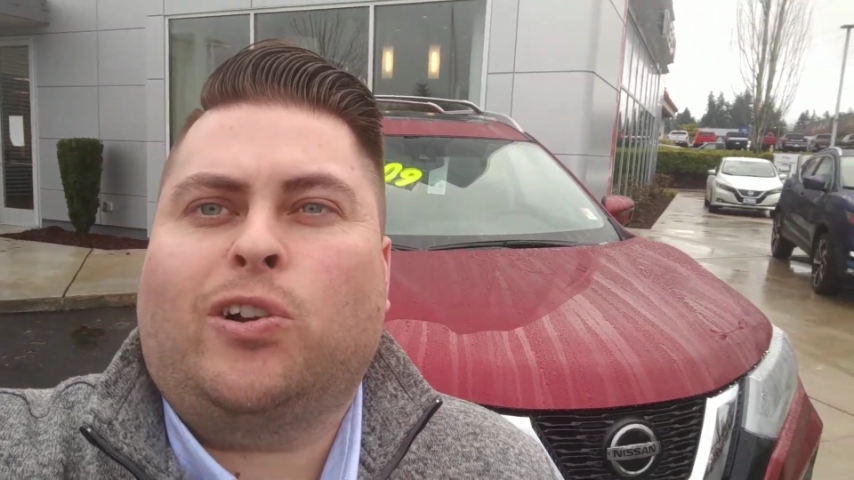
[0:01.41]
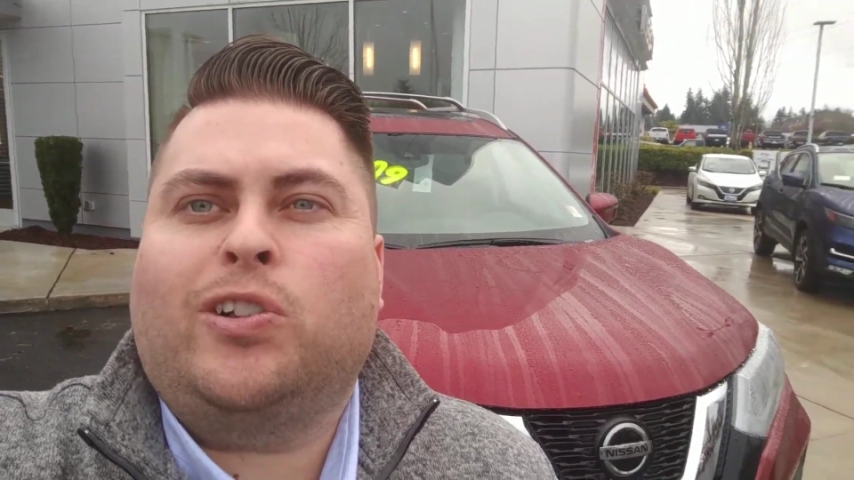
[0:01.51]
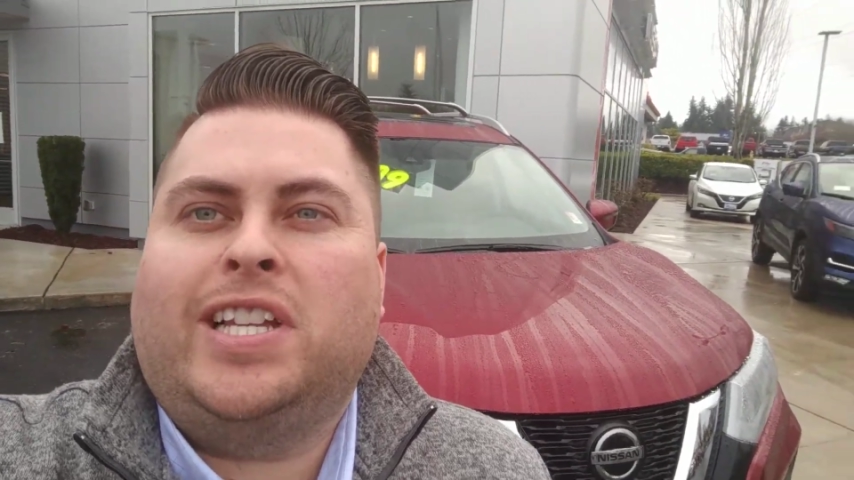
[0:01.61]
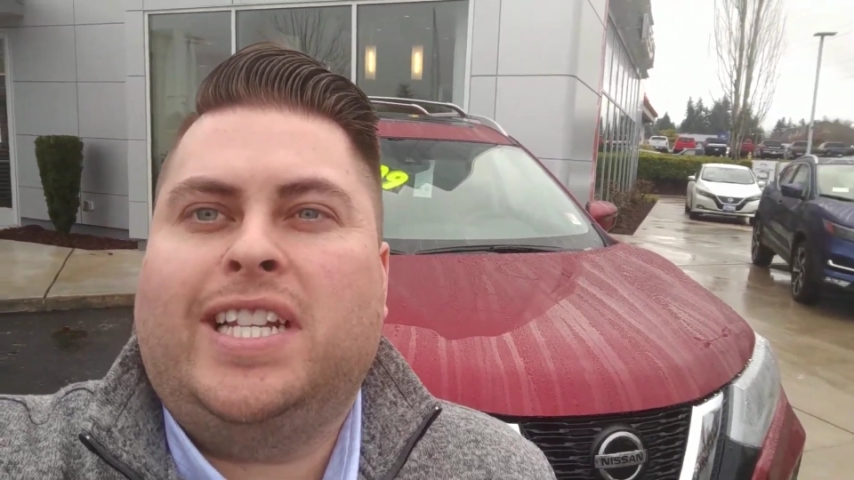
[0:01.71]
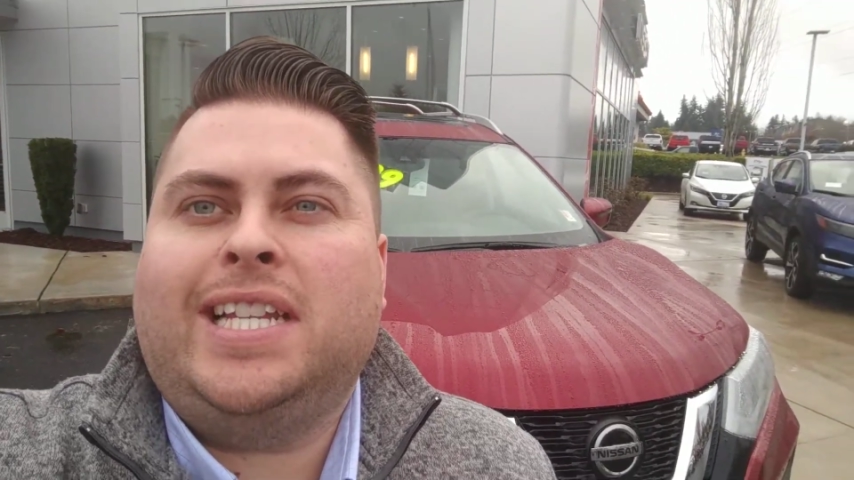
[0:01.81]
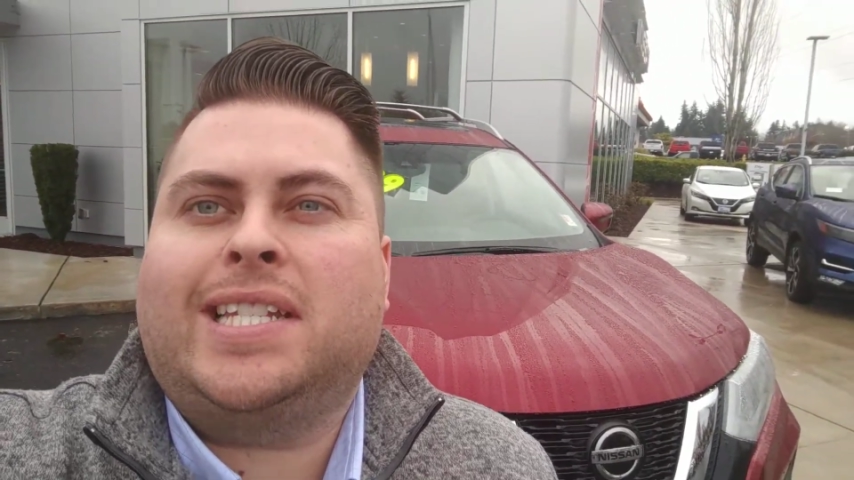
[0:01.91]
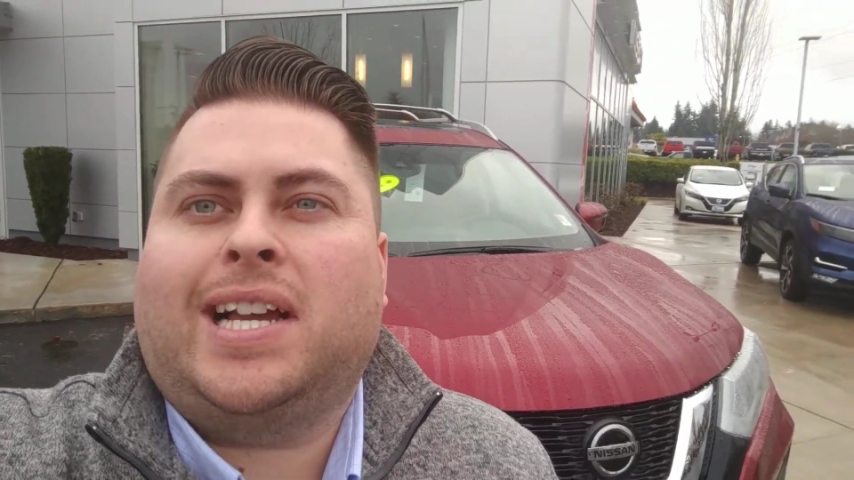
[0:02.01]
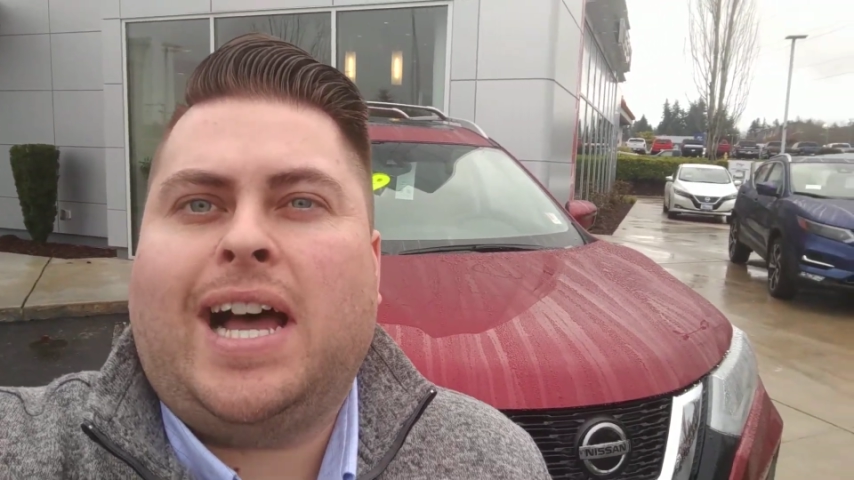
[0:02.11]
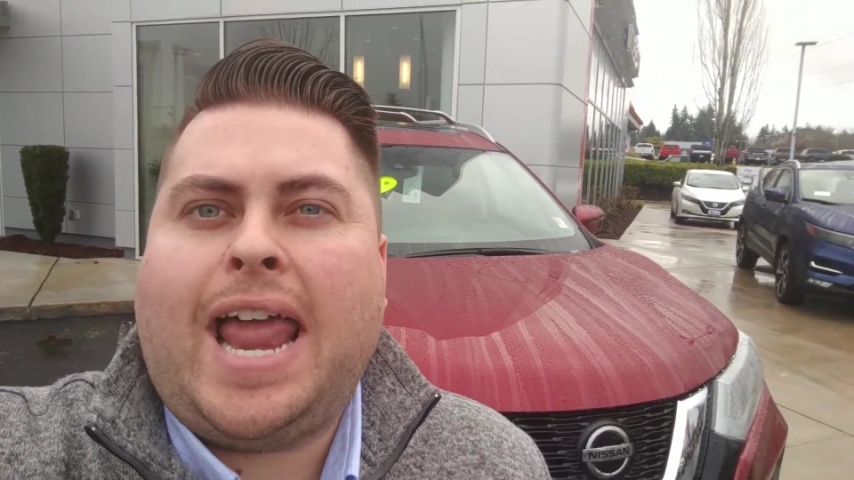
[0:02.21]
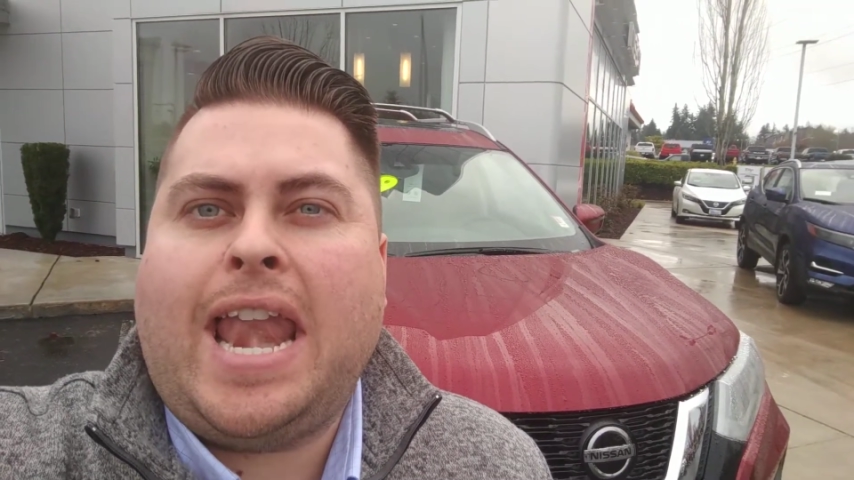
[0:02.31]
Kirkland
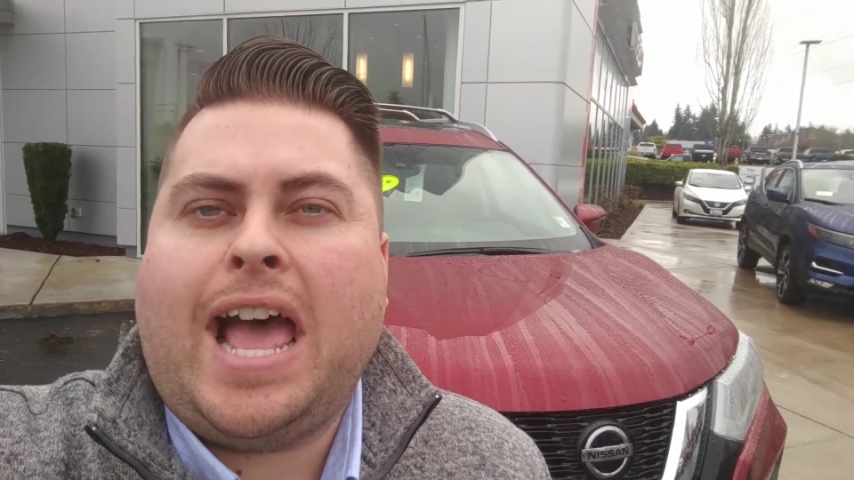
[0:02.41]
Nissan.